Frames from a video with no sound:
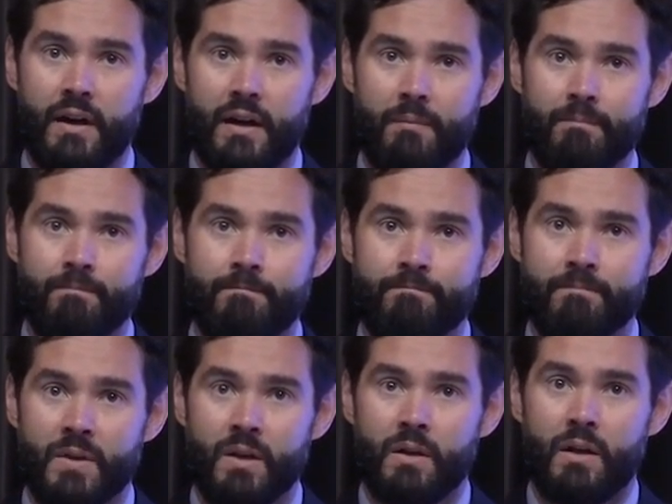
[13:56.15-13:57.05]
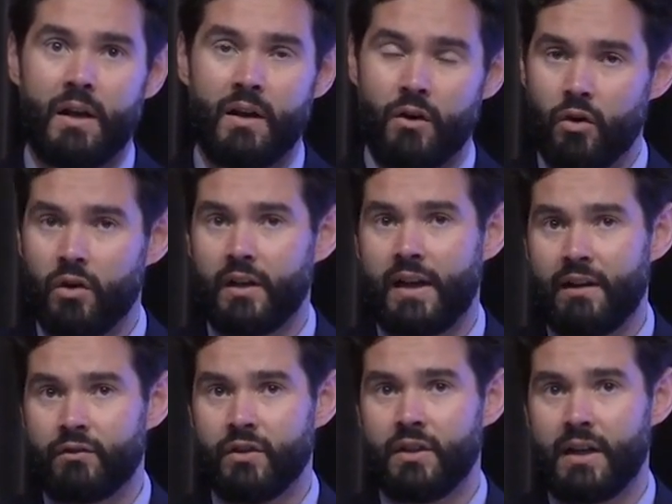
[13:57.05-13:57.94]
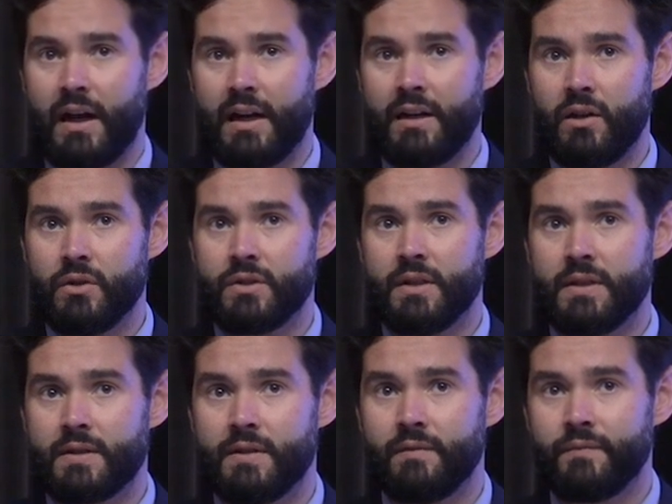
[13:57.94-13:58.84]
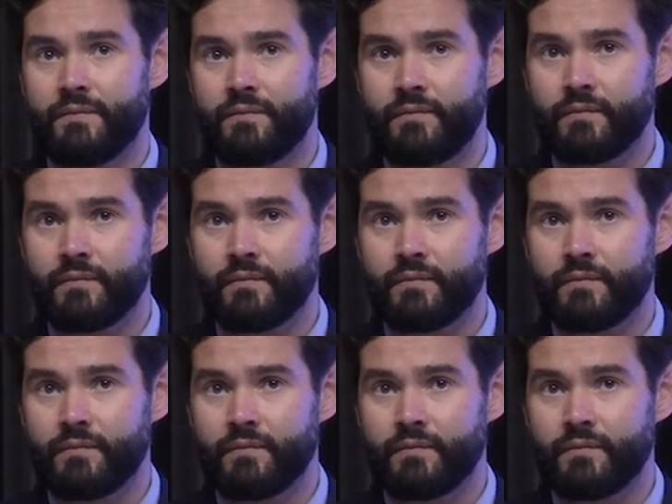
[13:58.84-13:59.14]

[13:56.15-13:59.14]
um, early after the diagnosis.